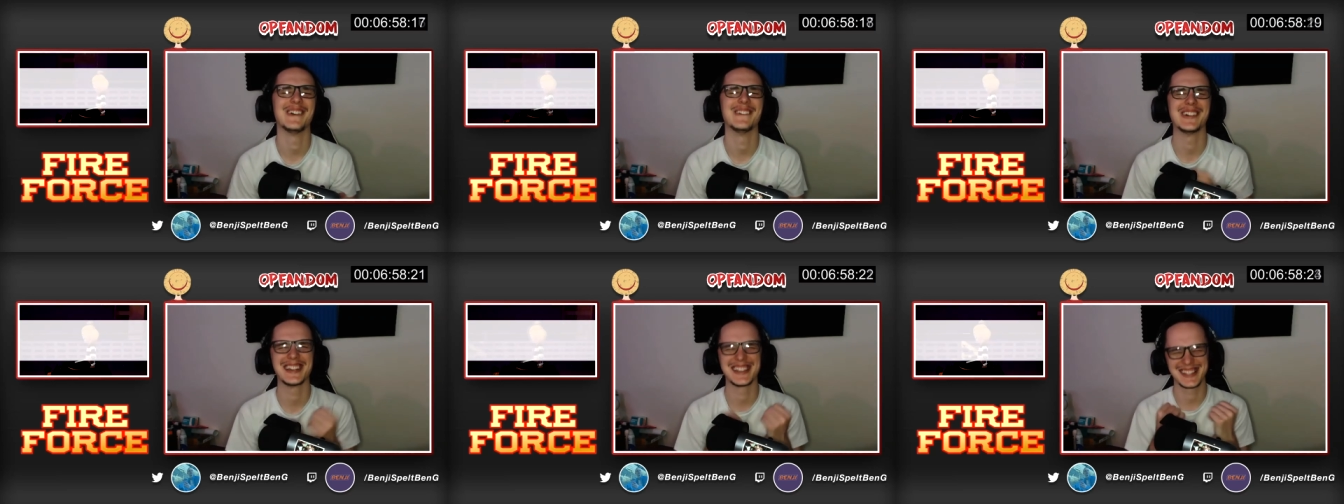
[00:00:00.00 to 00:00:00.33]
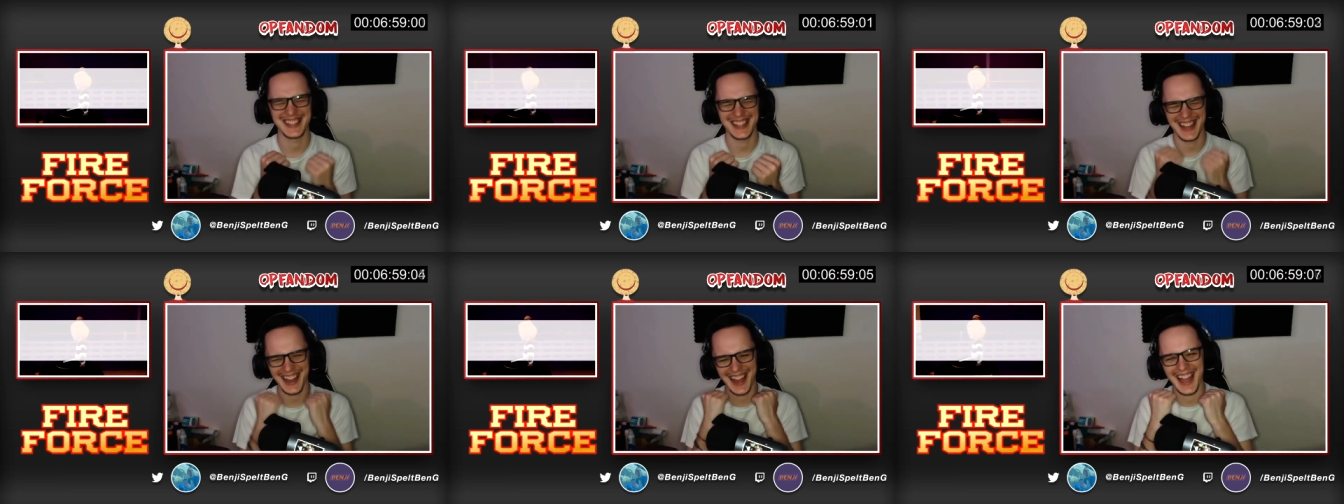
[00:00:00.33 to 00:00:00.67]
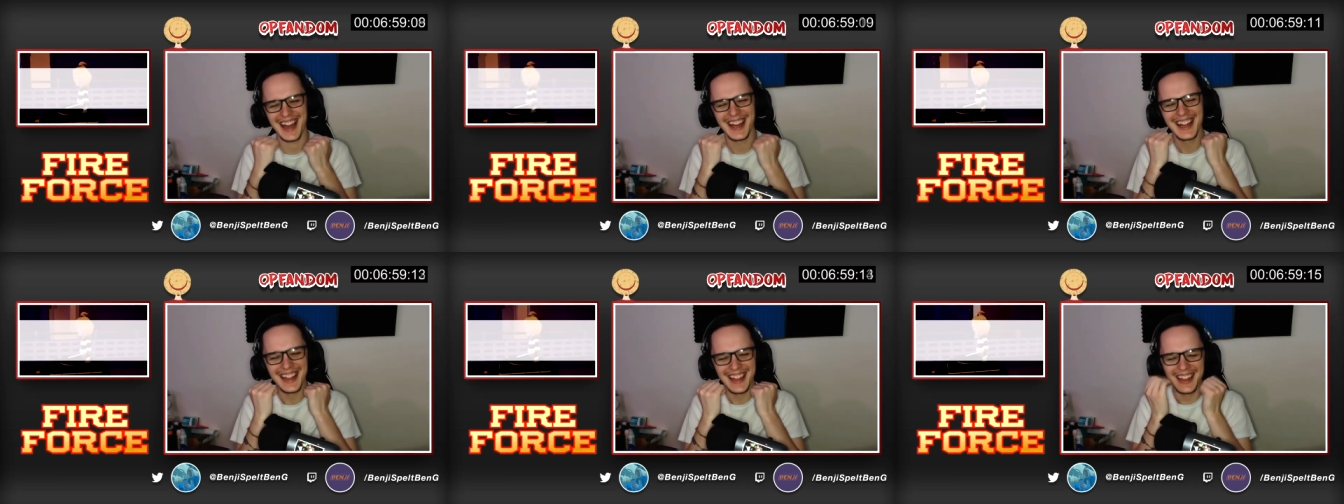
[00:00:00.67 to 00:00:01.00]
what was
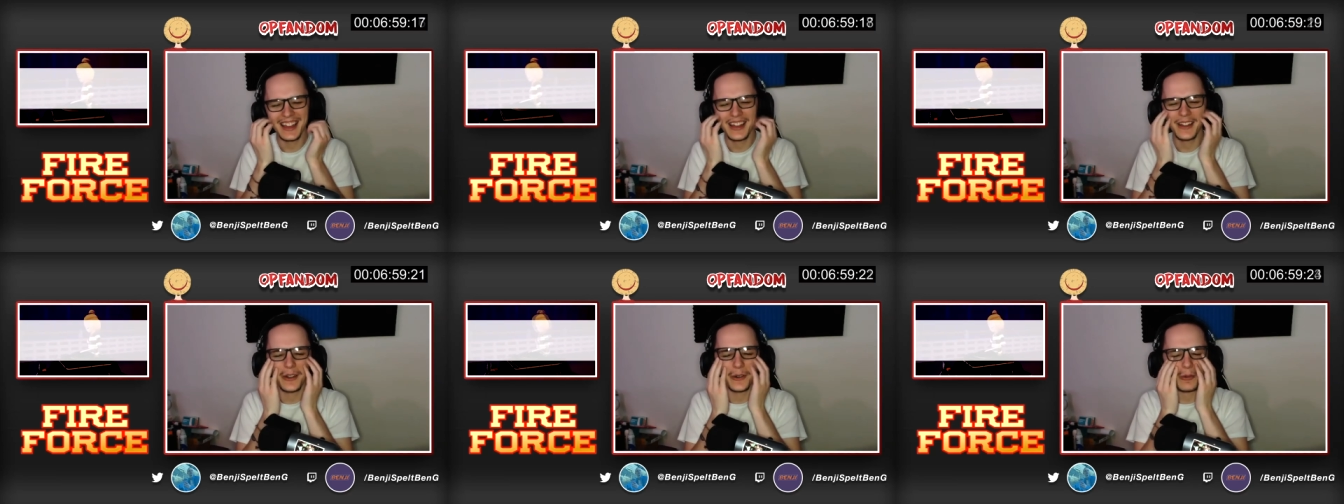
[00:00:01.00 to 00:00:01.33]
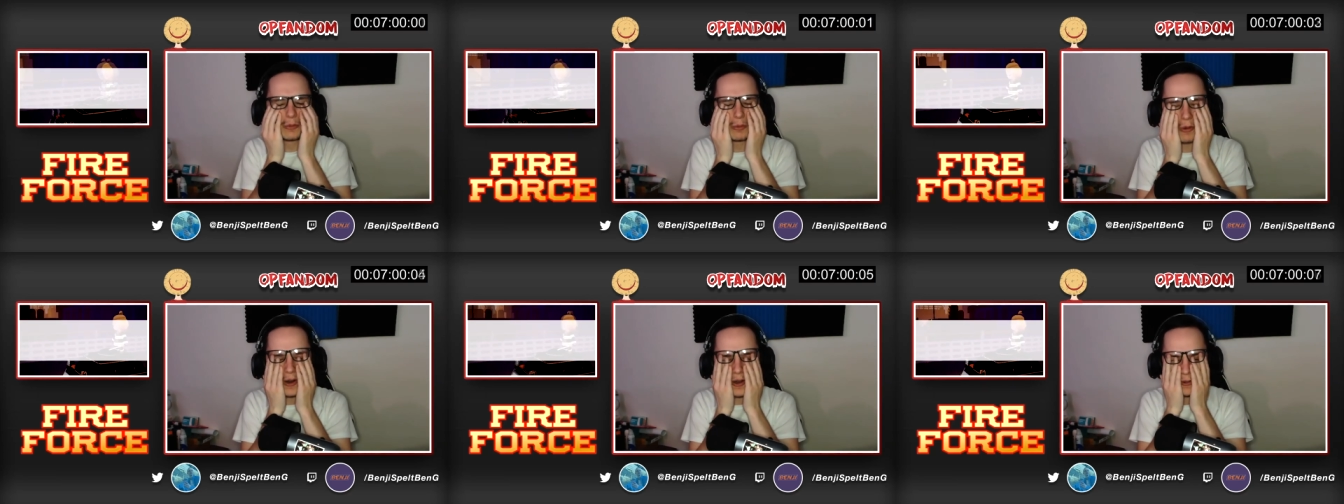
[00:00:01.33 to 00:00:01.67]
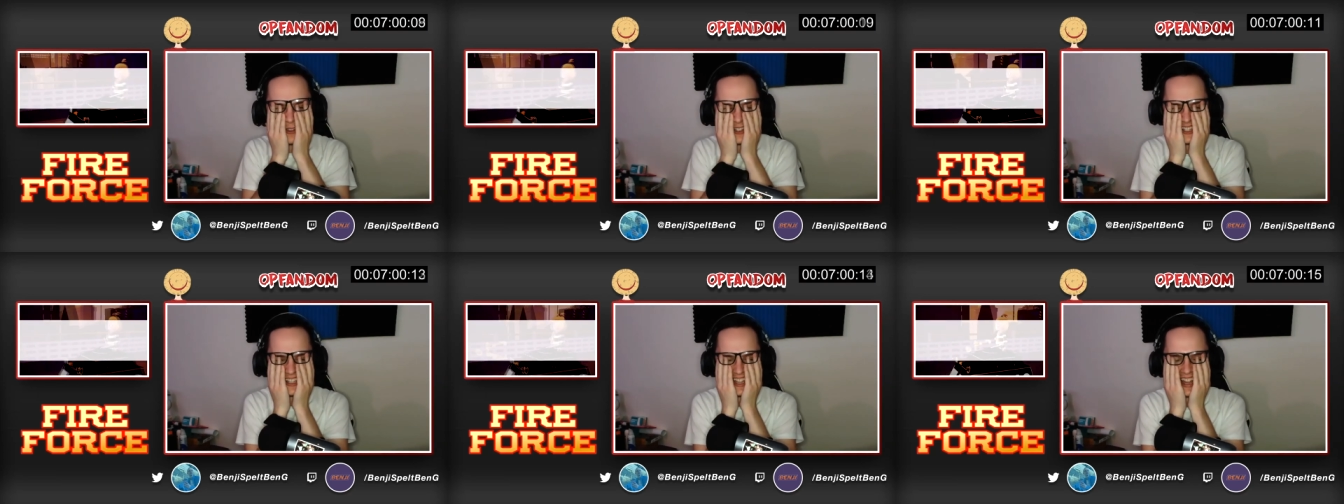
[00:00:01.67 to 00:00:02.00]
that?
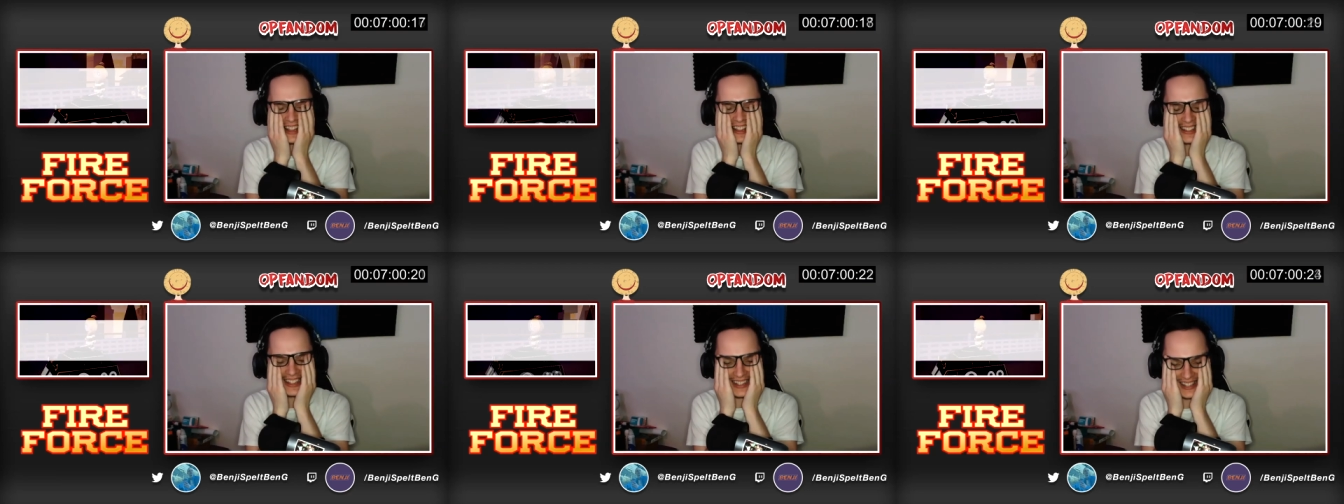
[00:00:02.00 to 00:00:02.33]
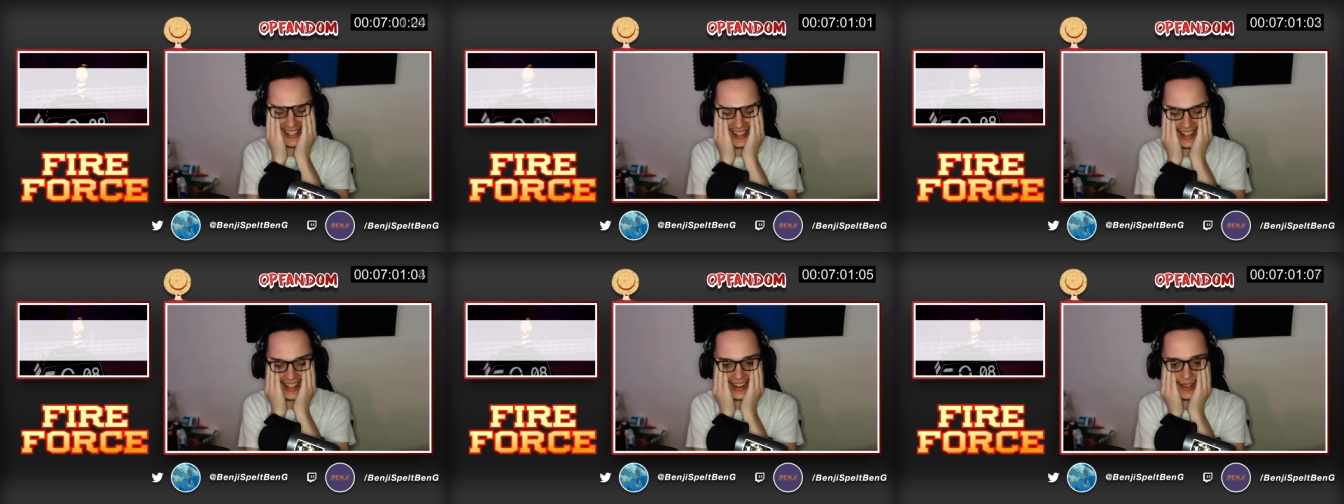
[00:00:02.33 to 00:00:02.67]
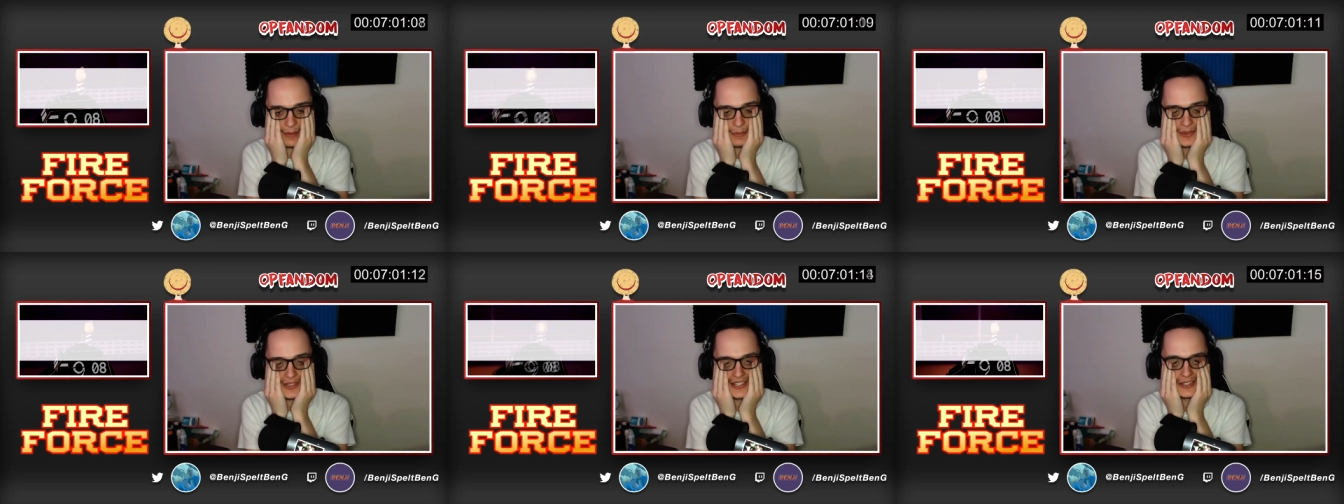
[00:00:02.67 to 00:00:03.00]
What was the ending to that
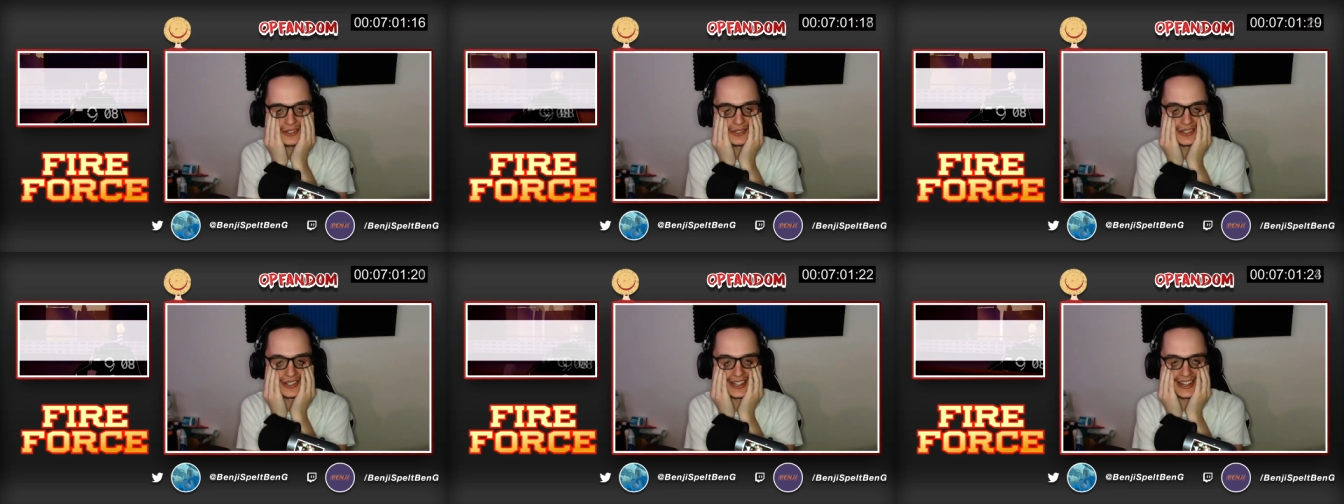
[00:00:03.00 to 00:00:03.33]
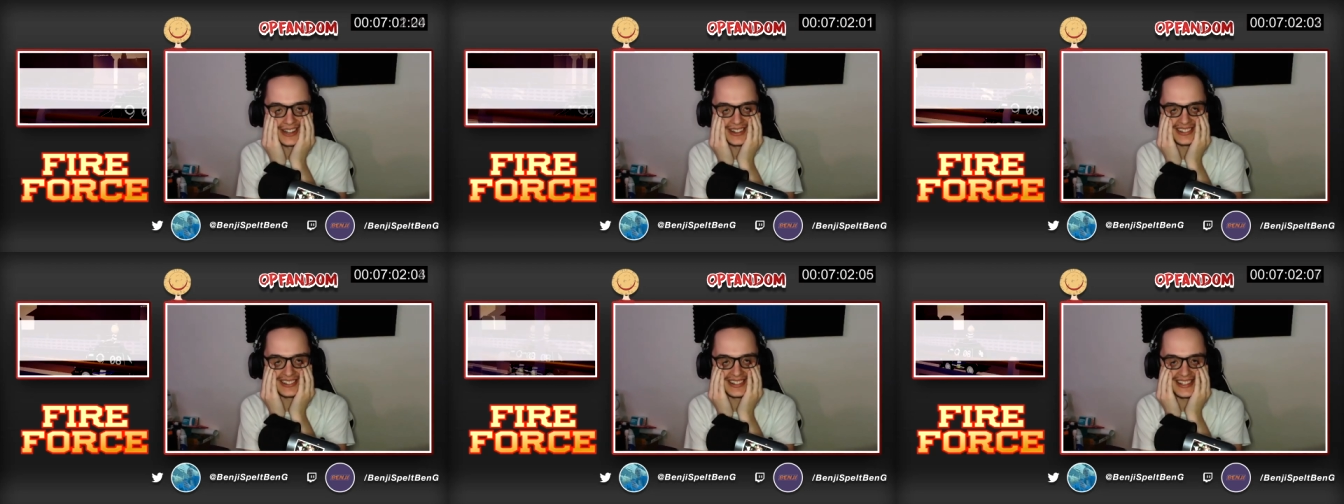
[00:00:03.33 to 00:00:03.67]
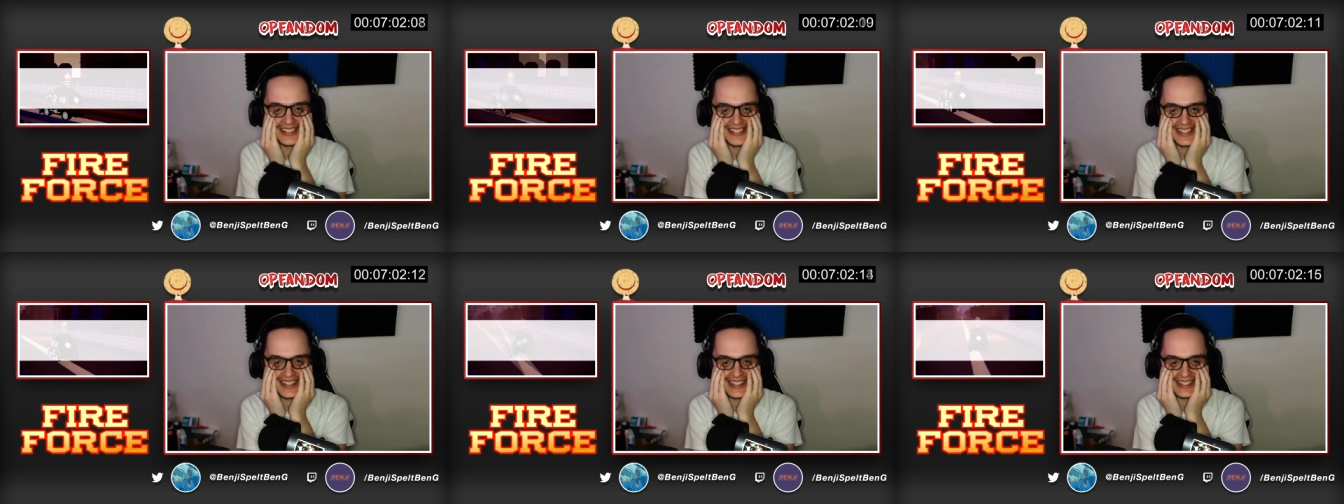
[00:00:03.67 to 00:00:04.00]
episode? I don't
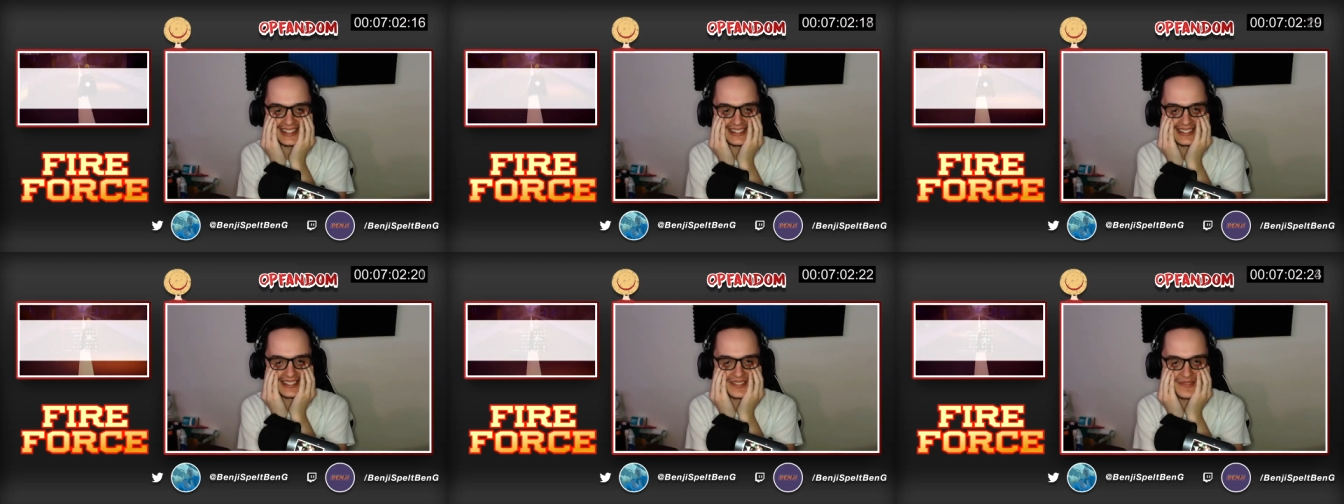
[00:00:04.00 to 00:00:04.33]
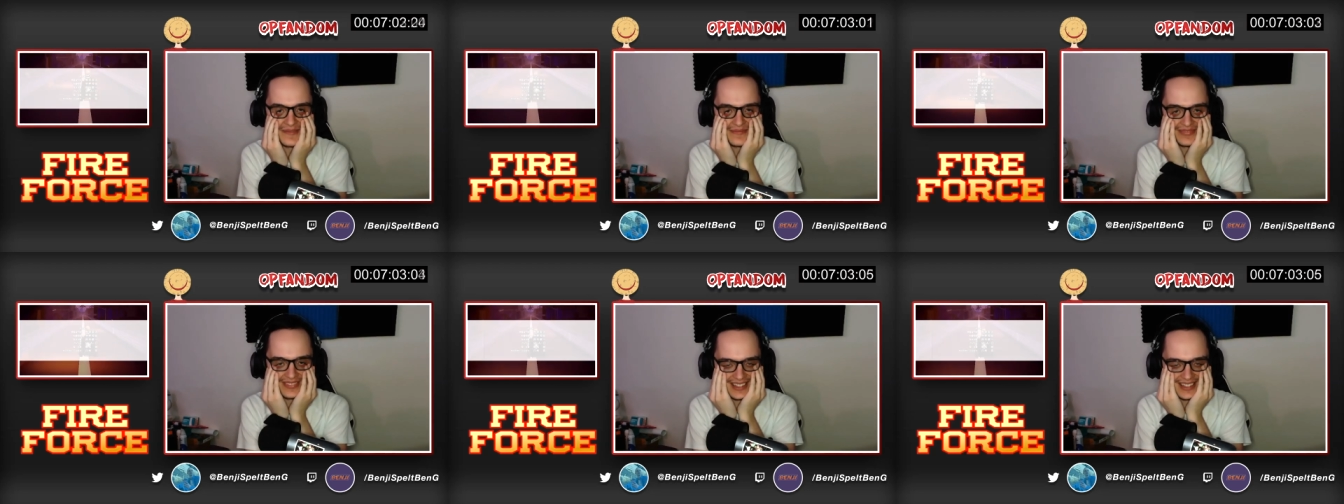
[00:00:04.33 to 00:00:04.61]
understand.